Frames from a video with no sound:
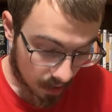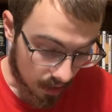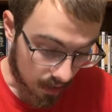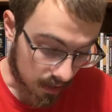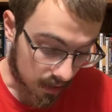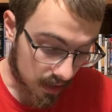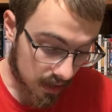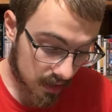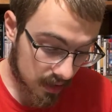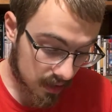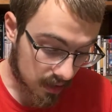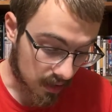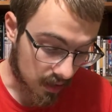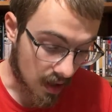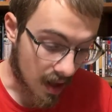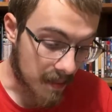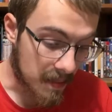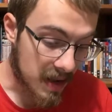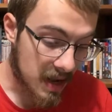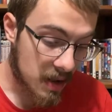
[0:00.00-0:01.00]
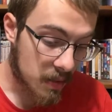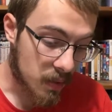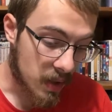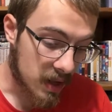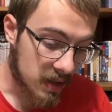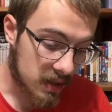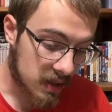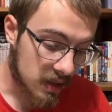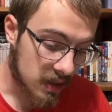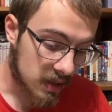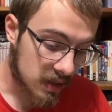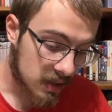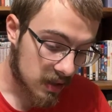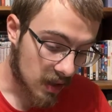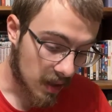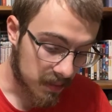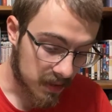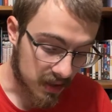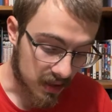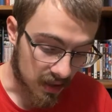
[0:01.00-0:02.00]
This gummy resinous
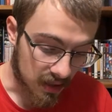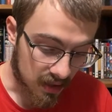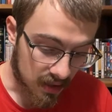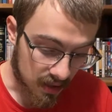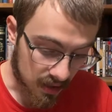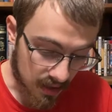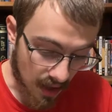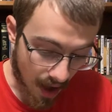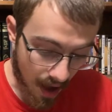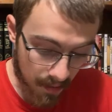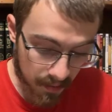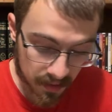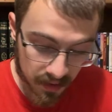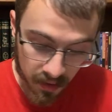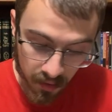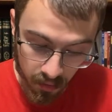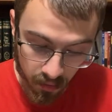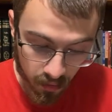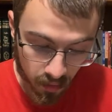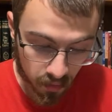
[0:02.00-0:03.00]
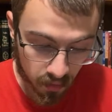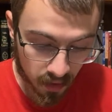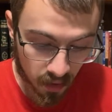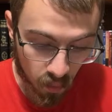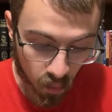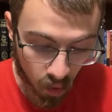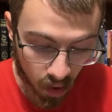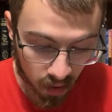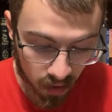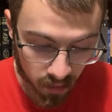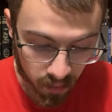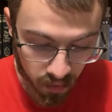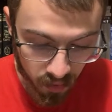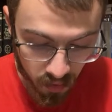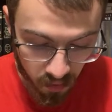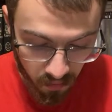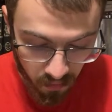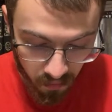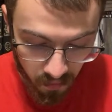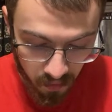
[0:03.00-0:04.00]
substance is absolutely
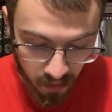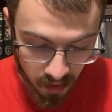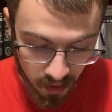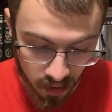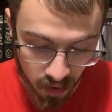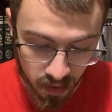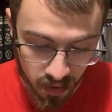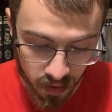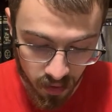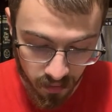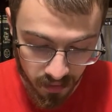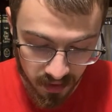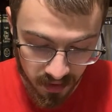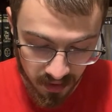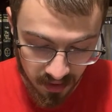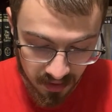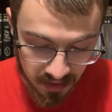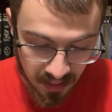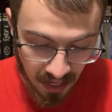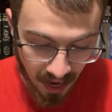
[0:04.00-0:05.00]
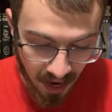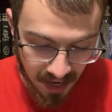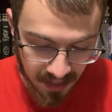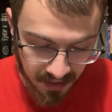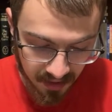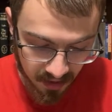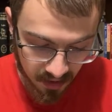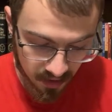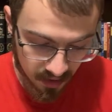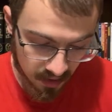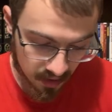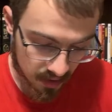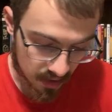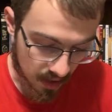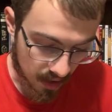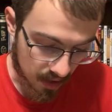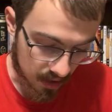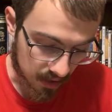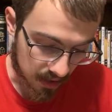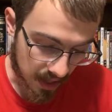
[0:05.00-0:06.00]
waterproof and also resists acids
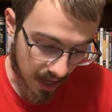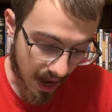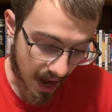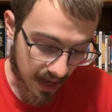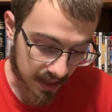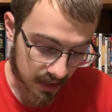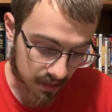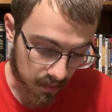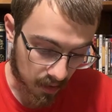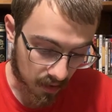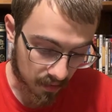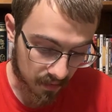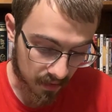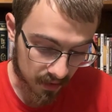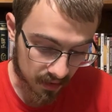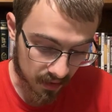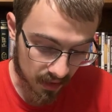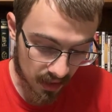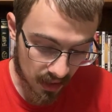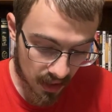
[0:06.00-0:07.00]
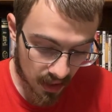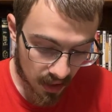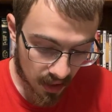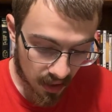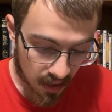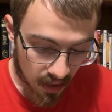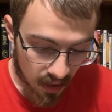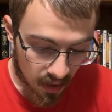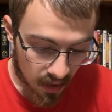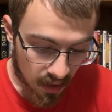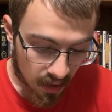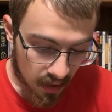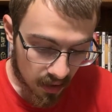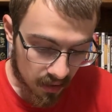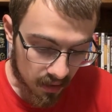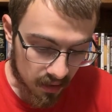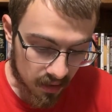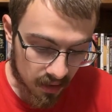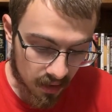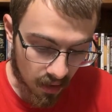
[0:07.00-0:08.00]
and gas perfectly.
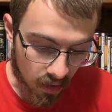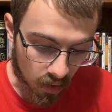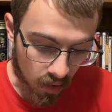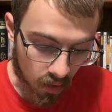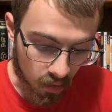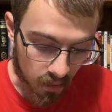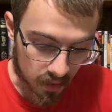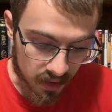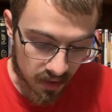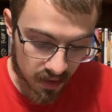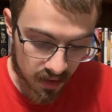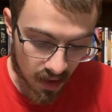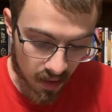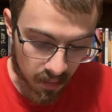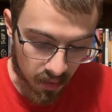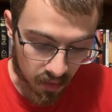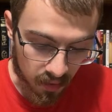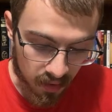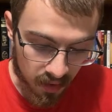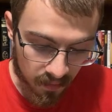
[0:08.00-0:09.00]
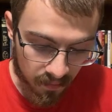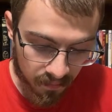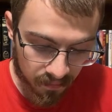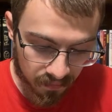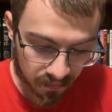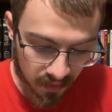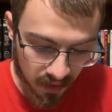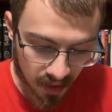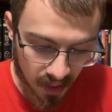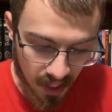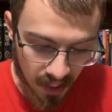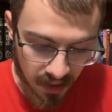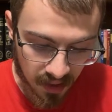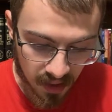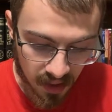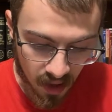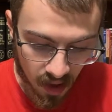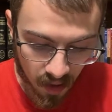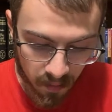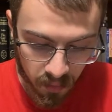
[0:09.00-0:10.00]
The silk was doubled at
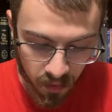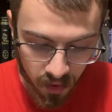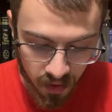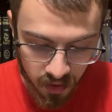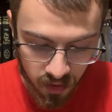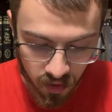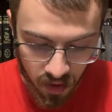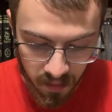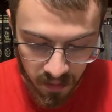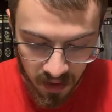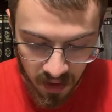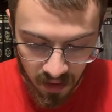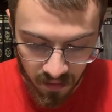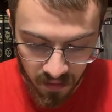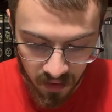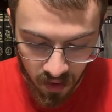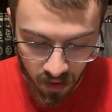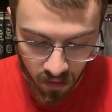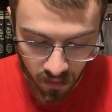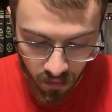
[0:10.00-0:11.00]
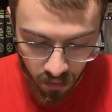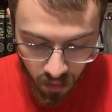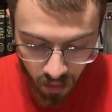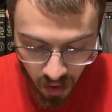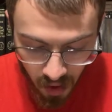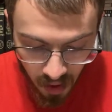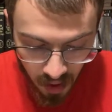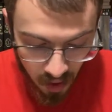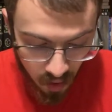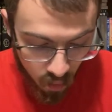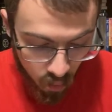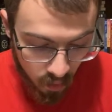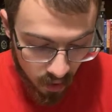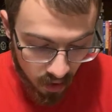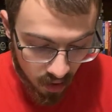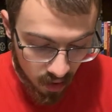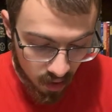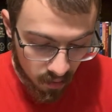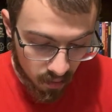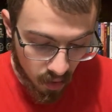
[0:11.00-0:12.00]
the upper extremity of the oval,
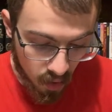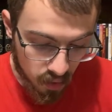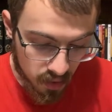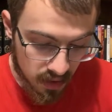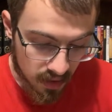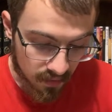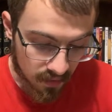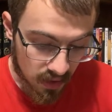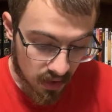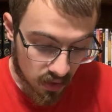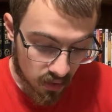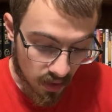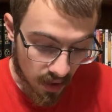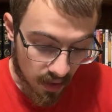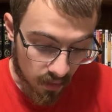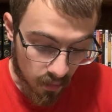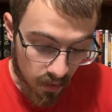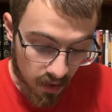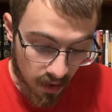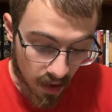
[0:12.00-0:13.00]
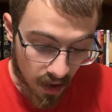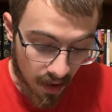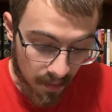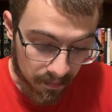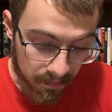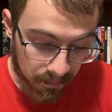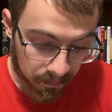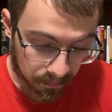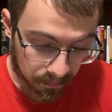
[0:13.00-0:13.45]
where most of the strain would come.